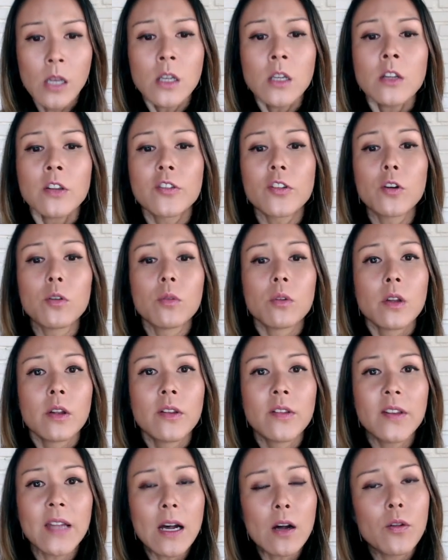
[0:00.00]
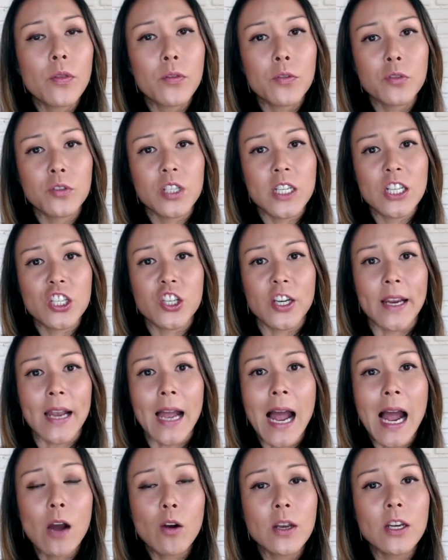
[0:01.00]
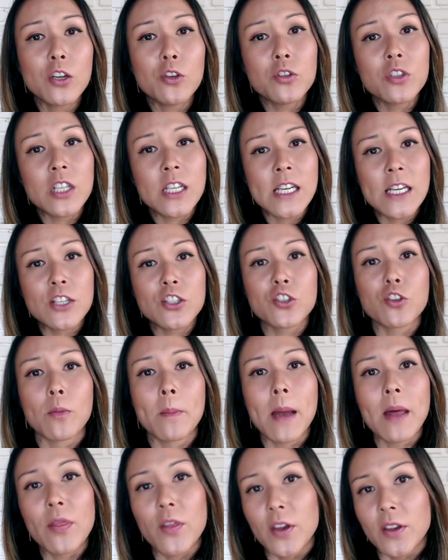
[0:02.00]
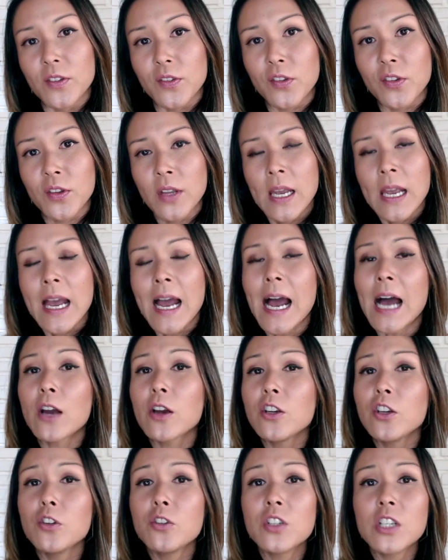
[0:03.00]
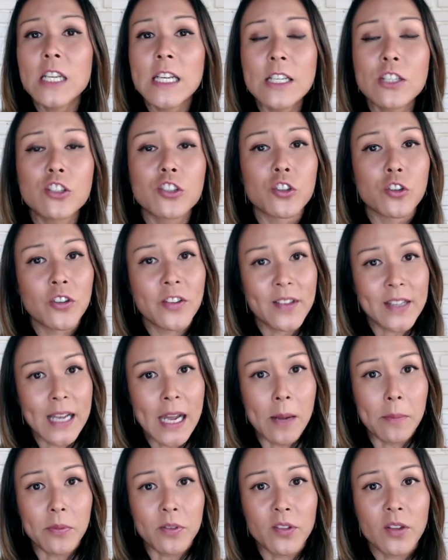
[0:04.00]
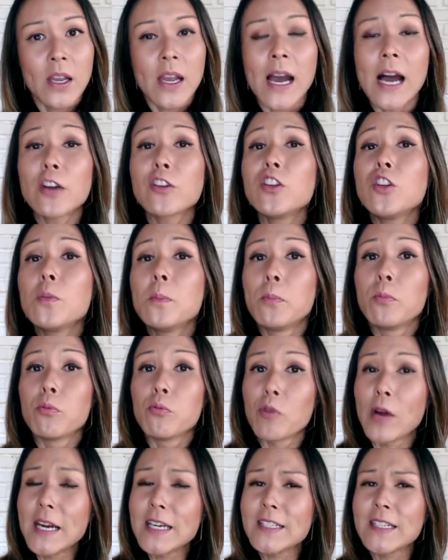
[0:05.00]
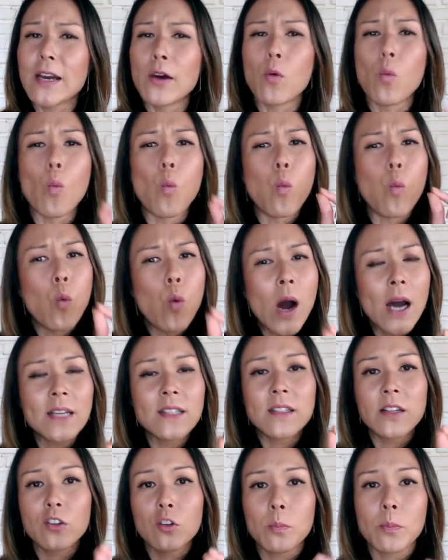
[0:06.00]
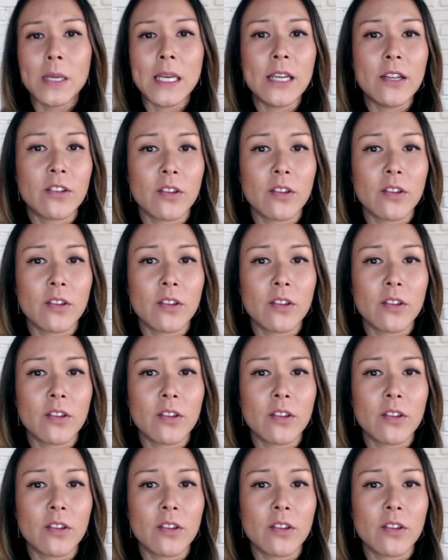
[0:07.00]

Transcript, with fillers: So, sell through teaching. How can you teach your methods? How can you teach your steps? How can you break down one little piece